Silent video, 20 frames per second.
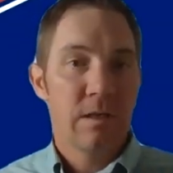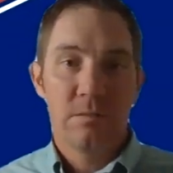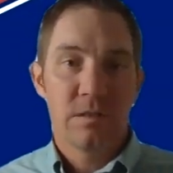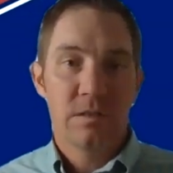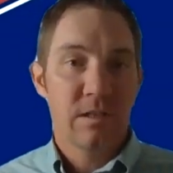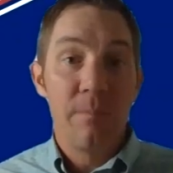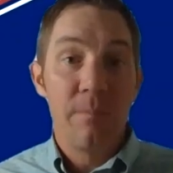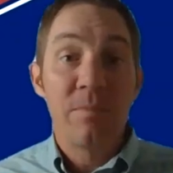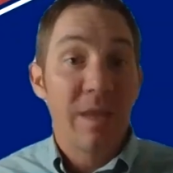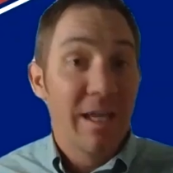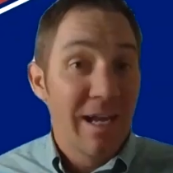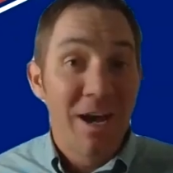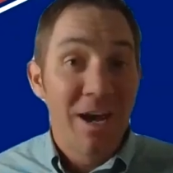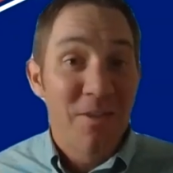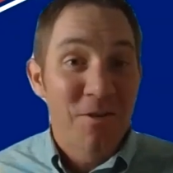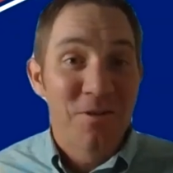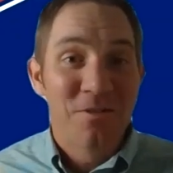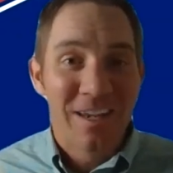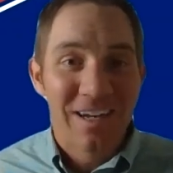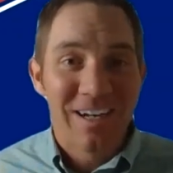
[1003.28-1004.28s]
something
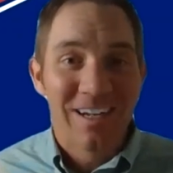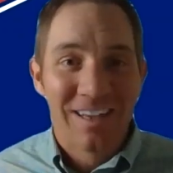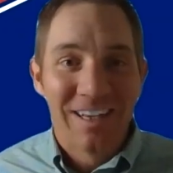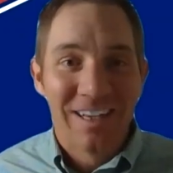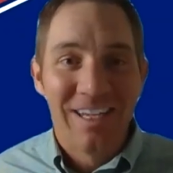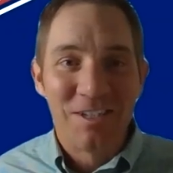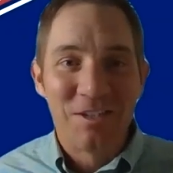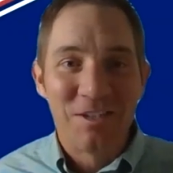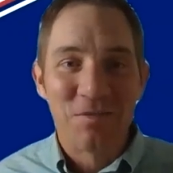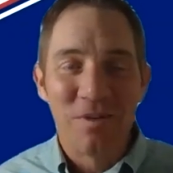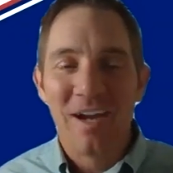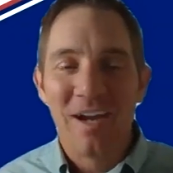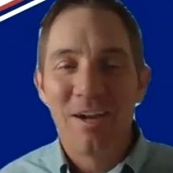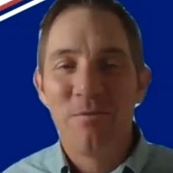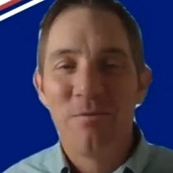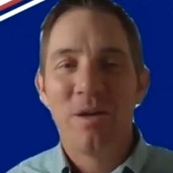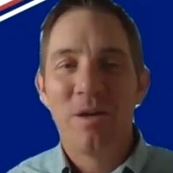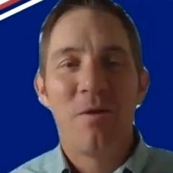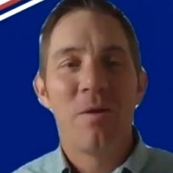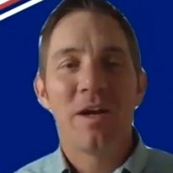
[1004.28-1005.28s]
other than a lease, right?
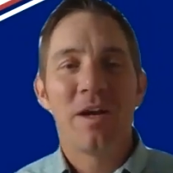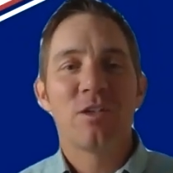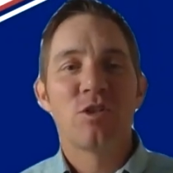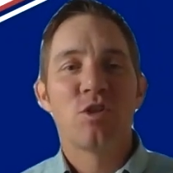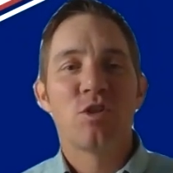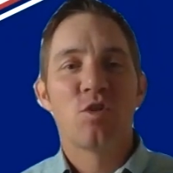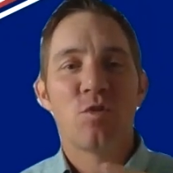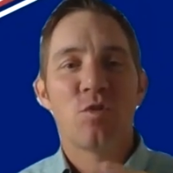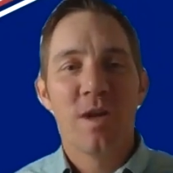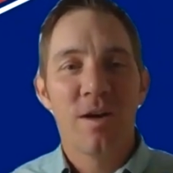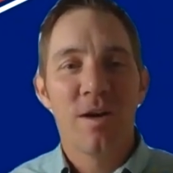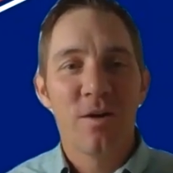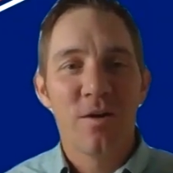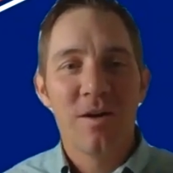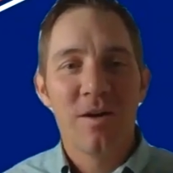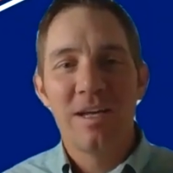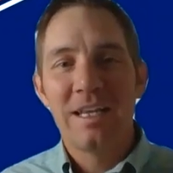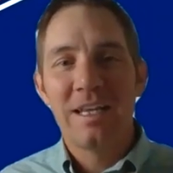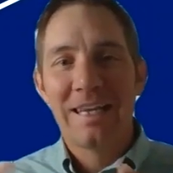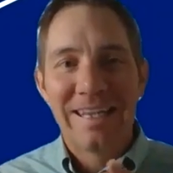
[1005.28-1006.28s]
We don't want to trigger
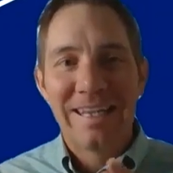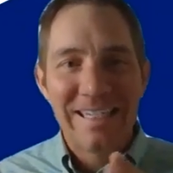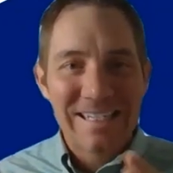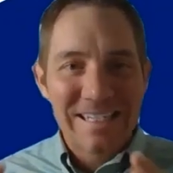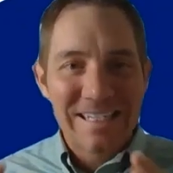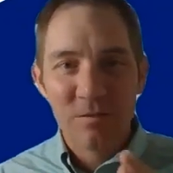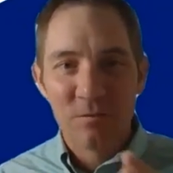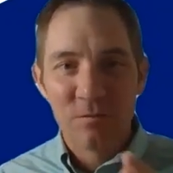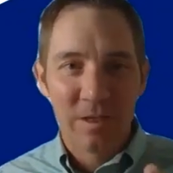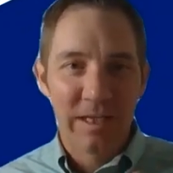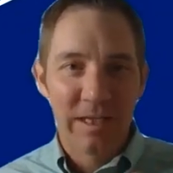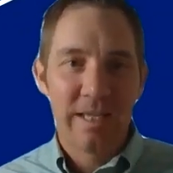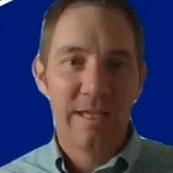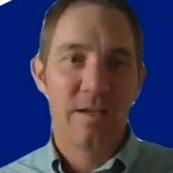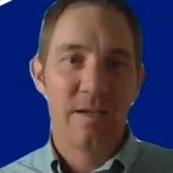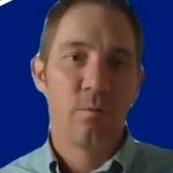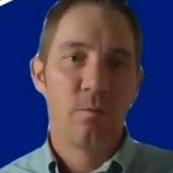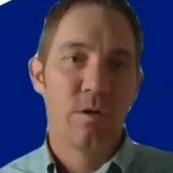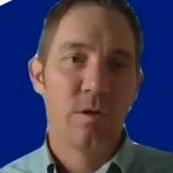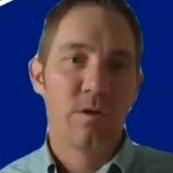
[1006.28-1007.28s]
any lease
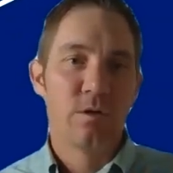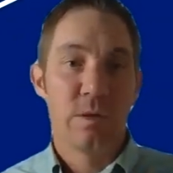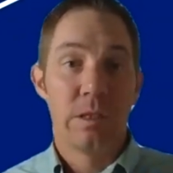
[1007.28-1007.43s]
related words.